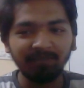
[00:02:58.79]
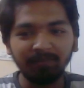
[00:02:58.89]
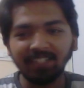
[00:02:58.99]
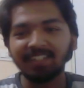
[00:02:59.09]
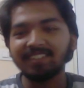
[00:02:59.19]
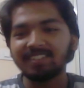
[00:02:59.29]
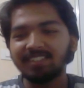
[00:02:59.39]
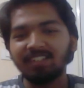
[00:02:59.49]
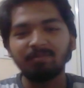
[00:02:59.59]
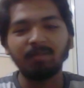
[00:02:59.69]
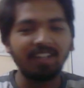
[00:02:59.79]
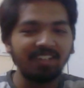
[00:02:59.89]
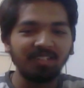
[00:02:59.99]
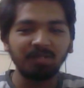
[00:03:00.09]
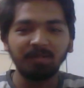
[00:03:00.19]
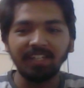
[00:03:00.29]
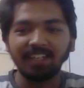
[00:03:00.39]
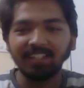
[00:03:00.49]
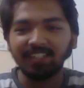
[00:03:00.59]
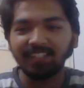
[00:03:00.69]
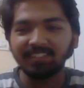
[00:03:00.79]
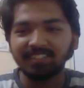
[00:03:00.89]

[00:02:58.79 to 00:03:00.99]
because you have blundered your queen in